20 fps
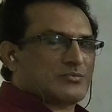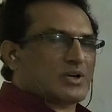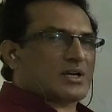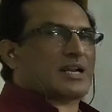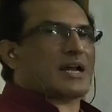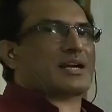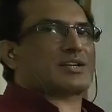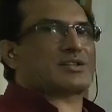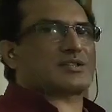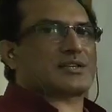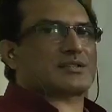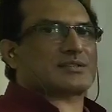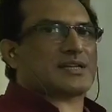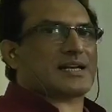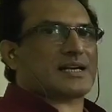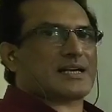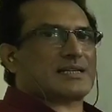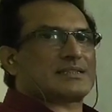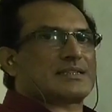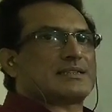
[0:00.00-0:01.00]
What action
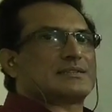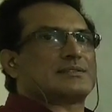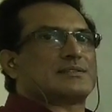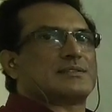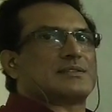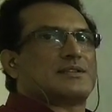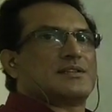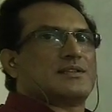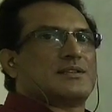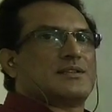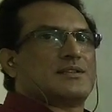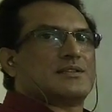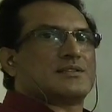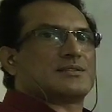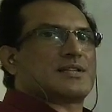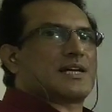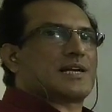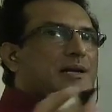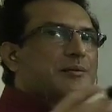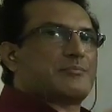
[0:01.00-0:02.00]
Sarah did?
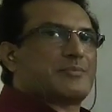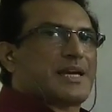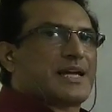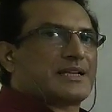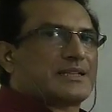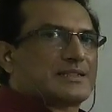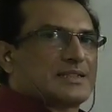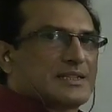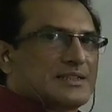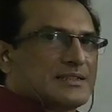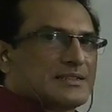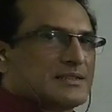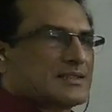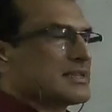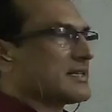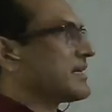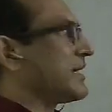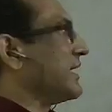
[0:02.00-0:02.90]
Sarah baked the